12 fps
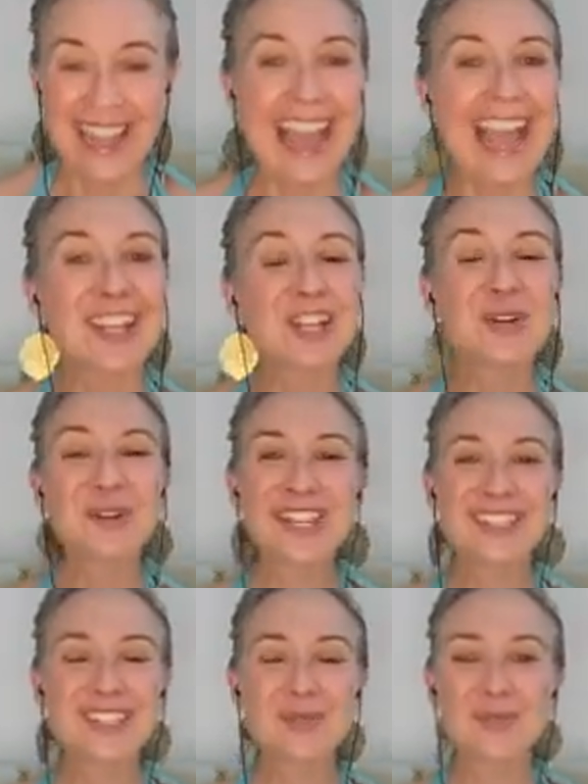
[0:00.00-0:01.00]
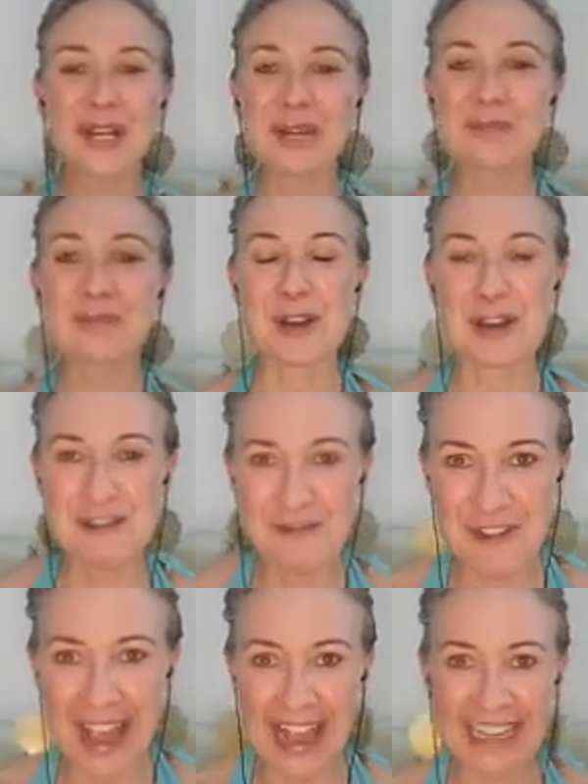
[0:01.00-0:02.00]
And who doesn't want to burn
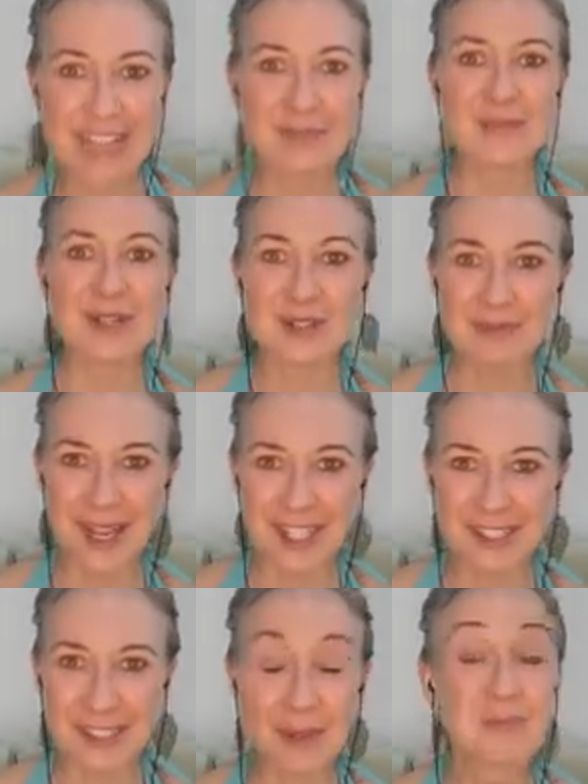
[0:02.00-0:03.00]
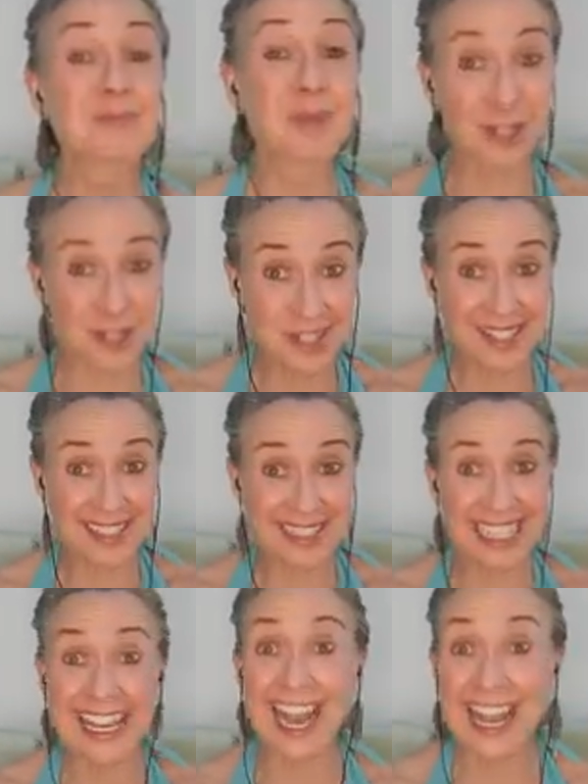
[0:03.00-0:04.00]
fat and build muscle?
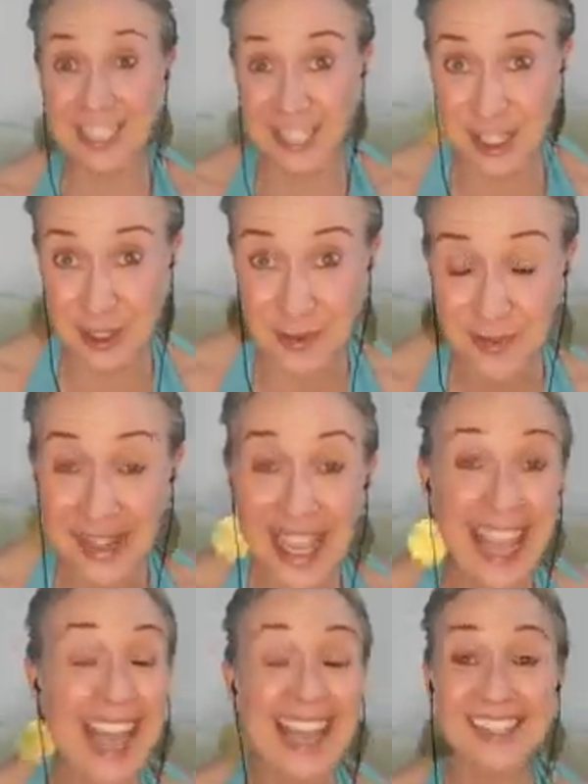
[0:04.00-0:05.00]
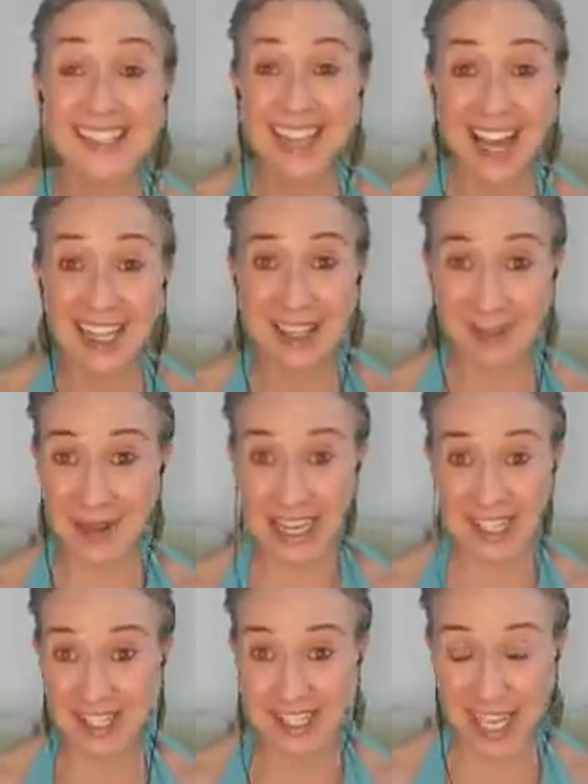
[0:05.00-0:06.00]
Personally, I do. And a lot of the
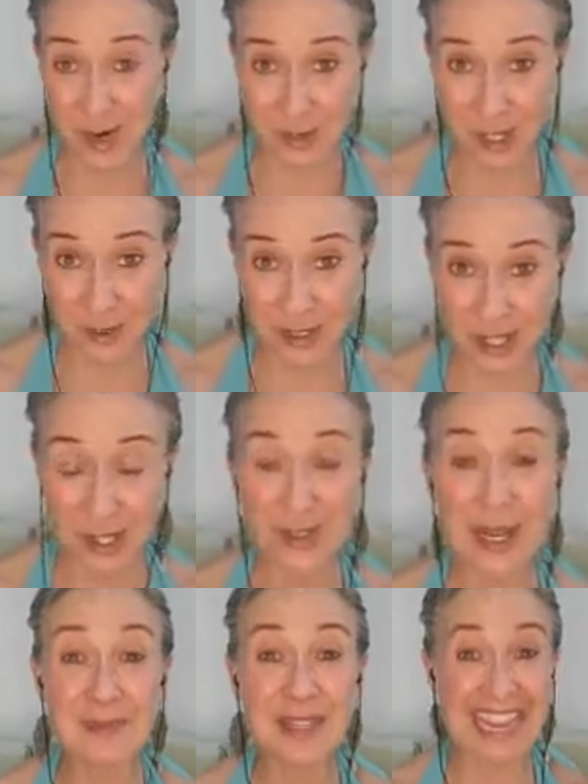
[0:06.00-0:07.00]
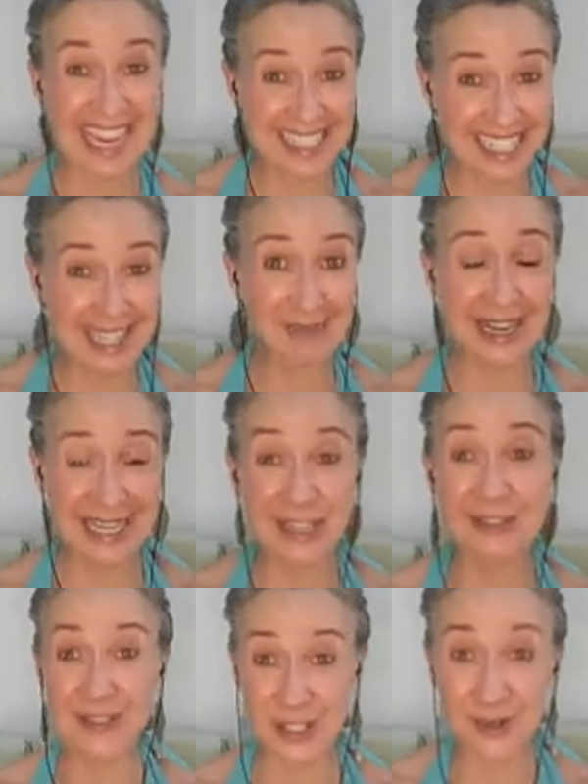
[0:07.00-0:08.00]
patients I work with do. And I'm guessing many
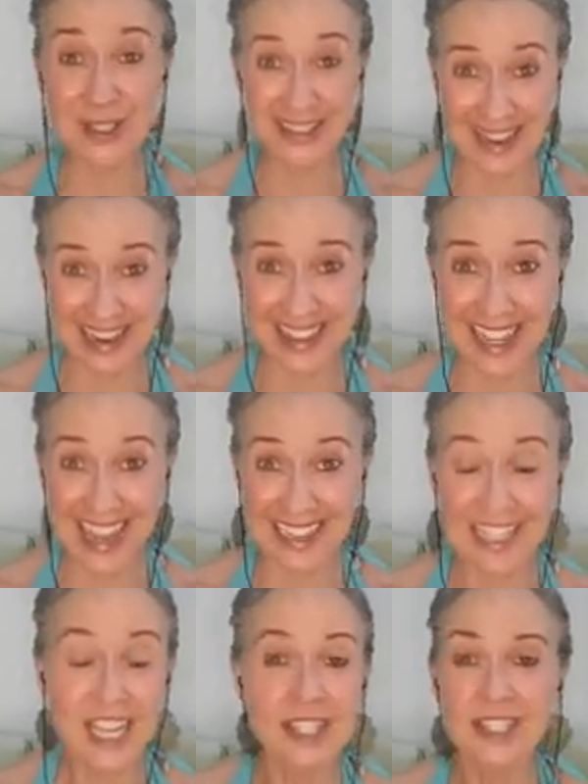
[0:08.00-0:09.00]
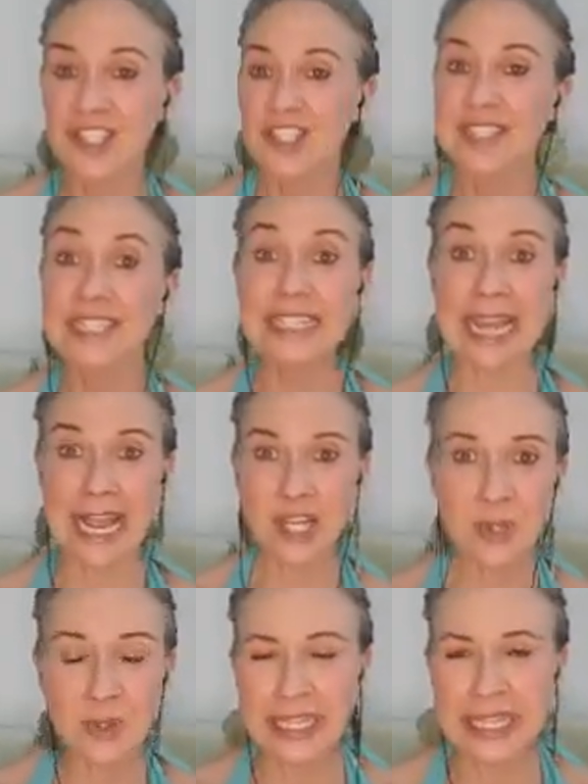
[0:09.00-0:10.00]
of you would like that. To just
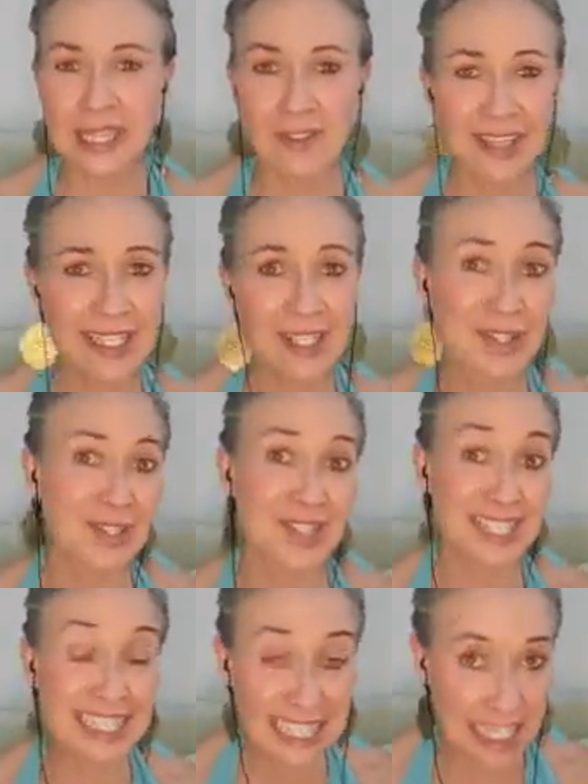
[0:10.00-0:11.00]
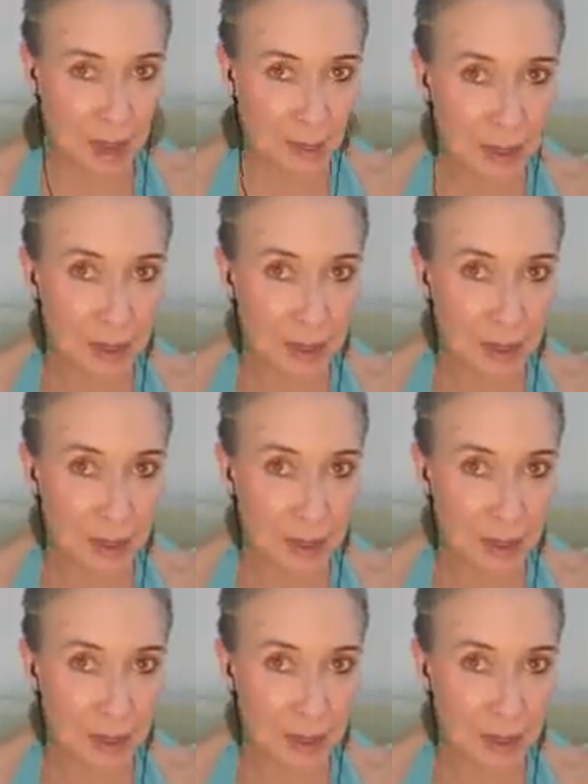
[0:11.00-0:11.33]
naturally, even in your sleep,